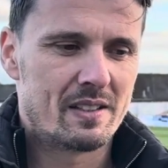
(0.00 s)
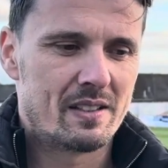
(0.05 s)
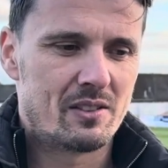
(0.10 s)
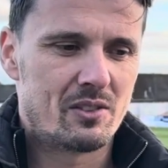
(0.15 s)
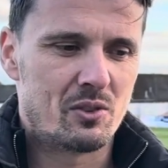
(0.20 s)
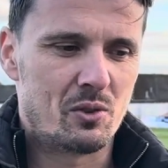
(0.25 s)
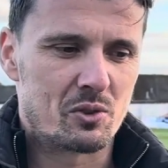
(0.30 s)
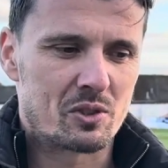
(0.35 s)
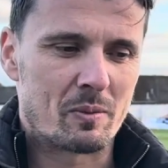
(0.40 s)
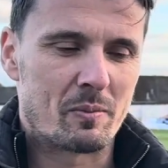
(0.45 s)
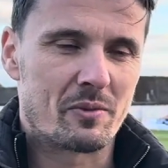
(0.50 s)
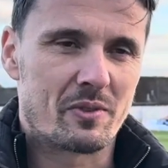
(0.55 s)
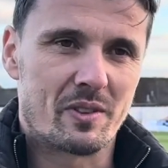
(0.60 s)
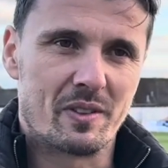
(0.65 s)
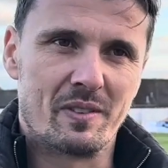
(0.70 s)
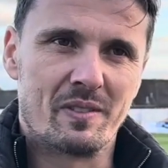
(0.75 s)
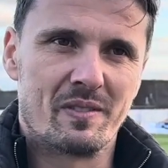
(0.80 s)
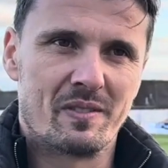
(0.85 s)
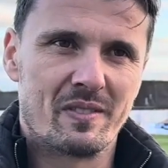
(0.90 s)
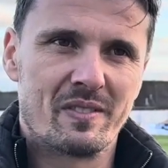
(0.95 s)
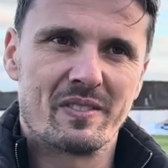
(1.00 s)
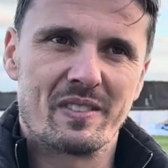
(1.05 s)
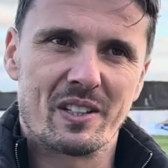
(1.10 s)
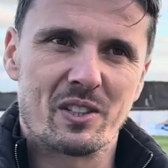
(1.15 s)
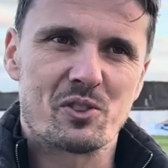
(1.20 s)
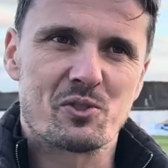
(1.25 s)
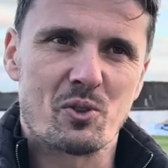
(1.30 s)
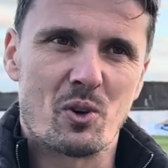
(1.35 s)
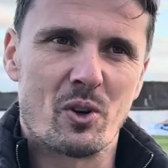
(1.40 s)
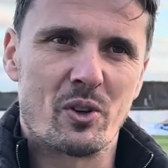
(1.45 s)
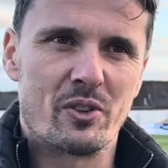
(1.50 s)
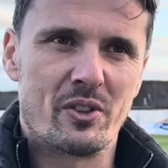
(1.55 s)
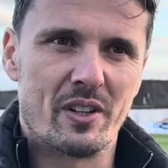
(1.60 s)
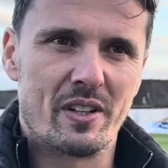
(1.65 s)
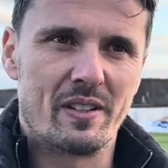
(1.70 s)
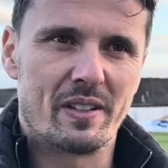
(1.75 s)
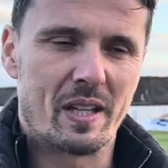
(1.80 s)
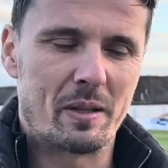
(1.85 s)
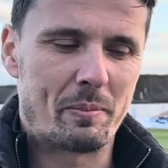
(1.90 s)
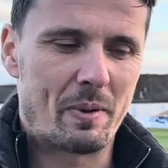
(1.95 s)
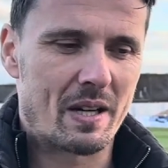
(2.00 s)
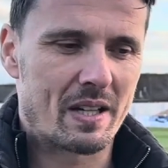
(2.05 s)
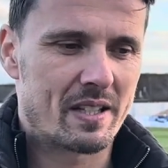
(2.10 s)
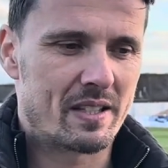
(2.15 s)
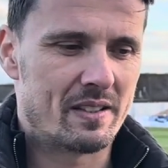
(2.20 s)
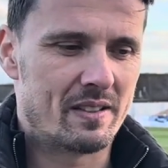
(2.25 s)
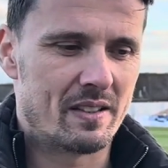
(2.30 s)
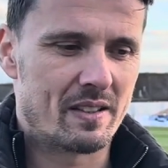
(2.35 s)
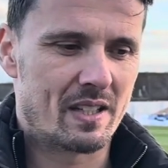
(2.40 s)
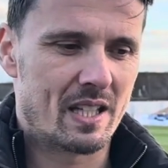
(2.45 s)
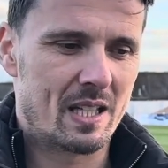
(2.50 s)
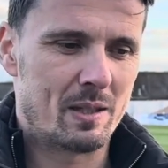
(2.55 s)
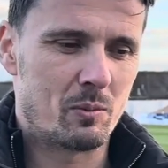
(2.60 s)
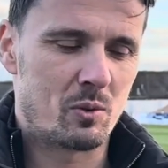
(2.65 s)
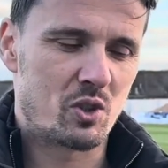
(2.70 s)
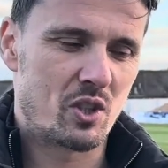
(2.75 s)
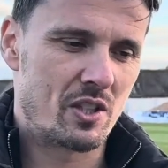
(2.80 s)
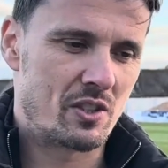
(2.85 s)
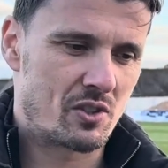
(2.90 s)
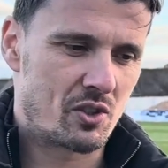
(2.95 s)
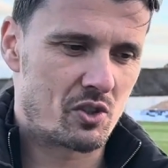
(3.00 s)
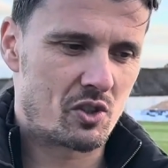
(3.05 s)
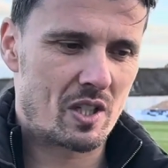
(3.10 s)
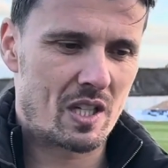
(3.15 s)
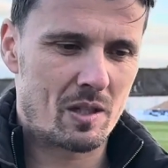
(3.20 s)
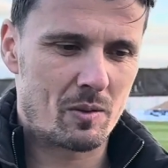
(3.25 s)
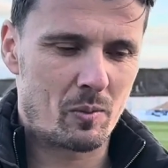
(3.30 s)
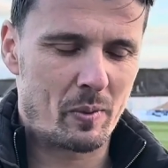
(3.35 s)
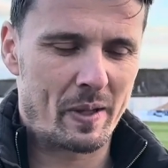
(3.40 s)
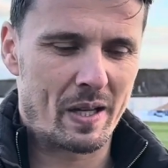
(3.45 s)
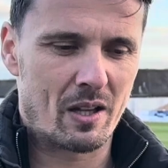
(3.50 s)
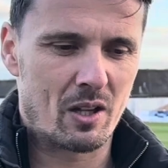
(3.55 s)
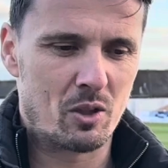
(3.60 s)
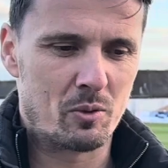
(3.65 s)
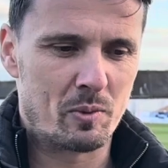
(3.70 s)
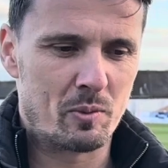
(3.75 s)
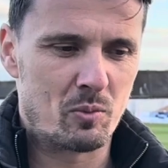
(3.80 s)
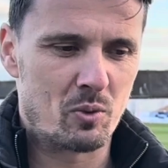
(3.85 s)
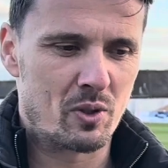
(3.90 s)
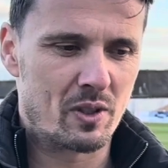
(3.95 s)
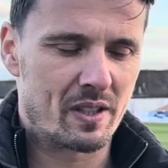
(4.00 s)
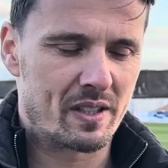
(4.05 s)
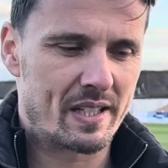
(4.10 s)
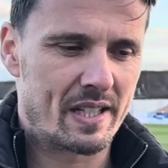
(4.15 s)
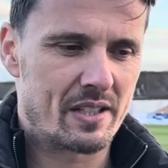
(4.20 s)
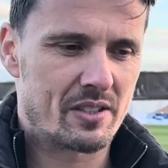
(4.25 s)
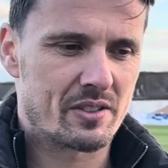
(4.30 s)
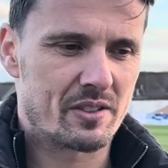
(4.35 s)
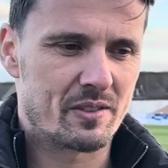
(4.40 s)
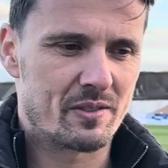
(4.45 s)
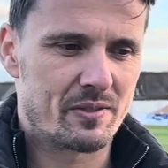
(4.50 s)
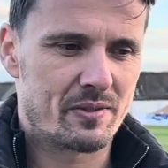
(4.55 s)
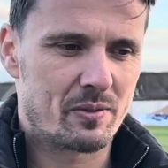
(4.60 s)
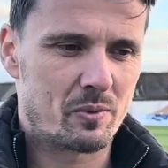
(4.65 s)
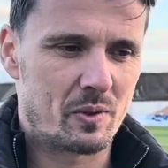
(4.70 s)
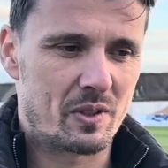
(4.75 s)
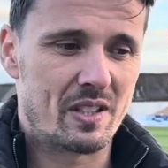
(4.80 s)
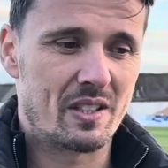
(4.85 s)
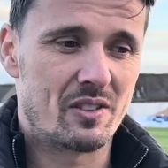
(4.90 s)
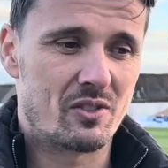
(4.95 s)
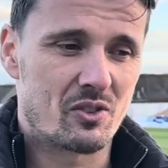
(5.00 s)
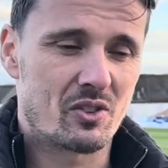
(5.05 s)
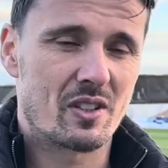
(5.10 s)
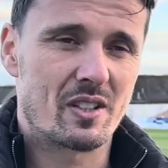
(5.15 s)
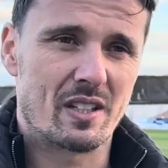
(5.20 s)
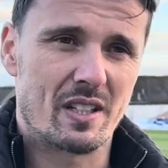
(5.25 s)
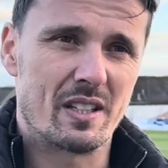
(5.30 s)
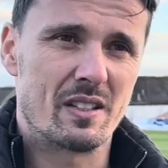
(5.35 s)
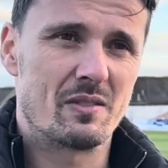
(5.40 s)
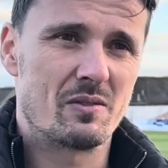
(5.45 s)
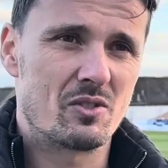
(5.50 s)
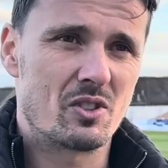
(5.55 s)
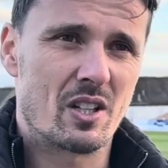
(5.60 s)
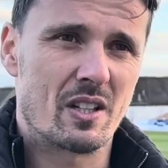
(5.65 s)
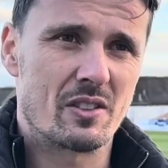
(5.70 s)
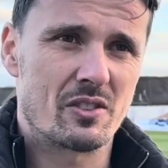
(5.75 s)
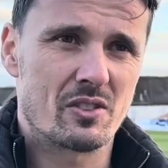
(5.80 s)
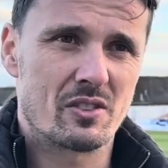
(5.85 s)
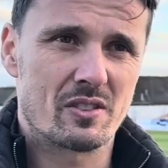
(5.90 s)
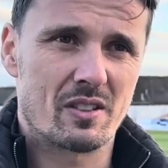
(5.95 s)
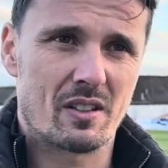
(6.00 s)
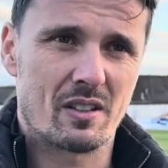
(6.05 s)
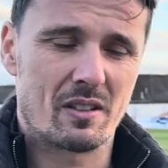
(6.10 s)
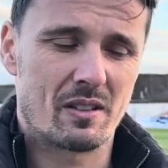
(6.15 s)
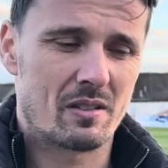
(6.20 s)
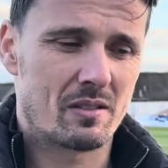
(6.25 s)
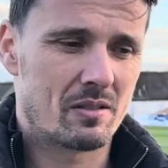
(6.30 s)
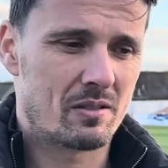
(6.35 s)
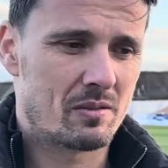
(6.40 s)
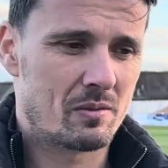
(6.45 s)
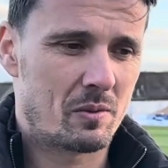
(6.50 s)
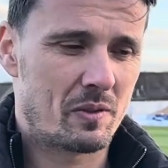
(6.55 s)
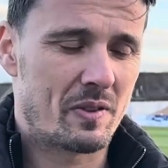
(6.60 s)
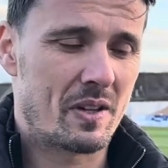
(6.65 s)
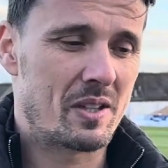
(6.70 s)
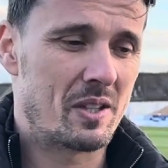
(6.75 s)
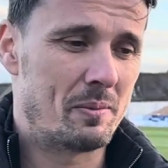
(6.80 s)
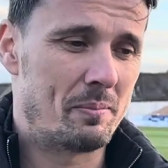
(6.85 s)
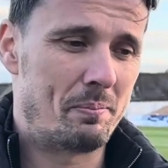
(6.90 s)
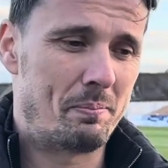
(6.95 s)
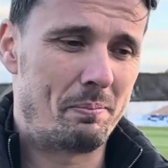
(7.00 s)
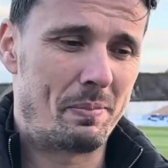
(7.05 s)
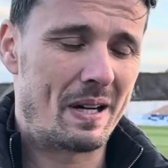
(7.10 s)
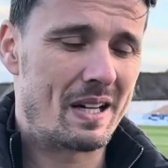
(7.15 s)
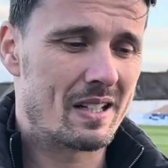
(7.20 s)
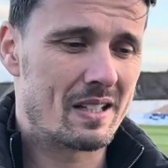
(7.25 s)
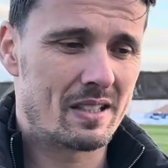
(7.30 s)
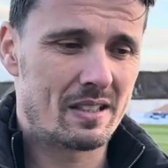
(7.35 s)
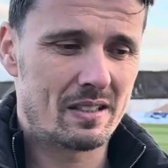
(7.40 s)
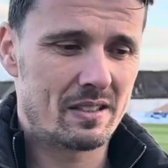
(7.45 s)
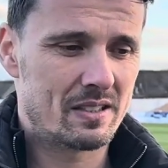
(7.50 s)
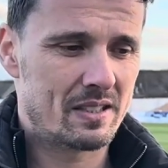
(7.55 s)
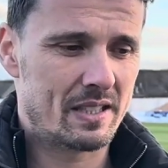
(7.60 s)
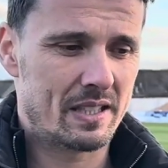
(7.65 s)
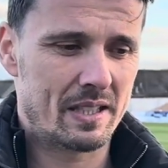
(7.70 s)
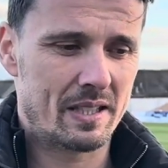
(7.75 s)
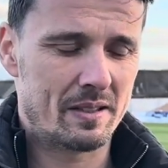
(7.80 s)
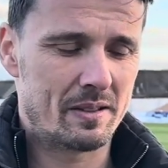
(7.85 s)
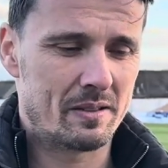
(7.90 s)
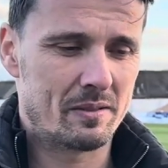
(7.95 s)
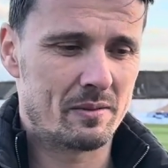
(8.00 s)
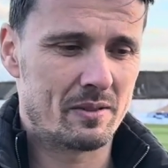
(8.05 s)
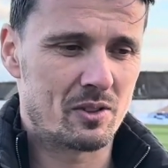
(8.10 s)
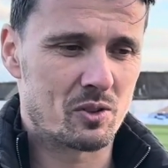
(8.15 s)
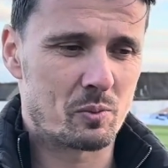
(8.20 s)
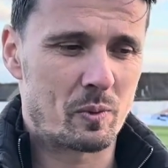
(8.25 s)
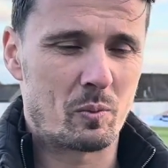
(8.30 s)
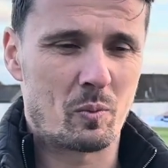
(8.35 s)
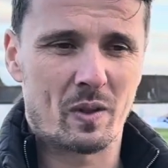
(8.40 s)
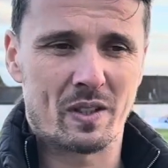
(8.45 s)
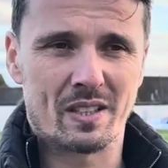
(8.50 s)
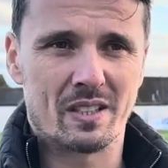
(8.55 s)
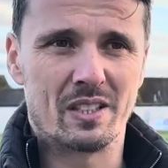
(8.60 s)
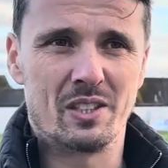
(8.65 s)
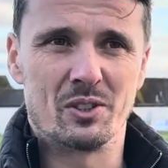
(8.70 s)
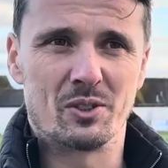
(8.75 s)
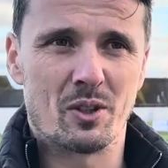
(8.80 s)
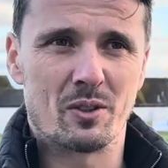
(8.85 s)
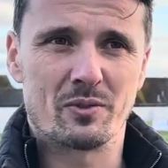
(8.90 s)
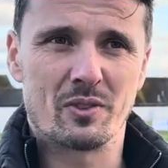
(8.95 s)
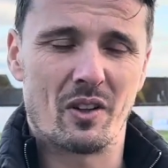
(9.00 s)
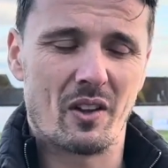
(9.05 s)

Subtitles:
do something extraordinary to get back into the game. We changed the shape, we went a little bit more aggressive. We did create chances. I think we've hit the bar, and there's been one cleared off the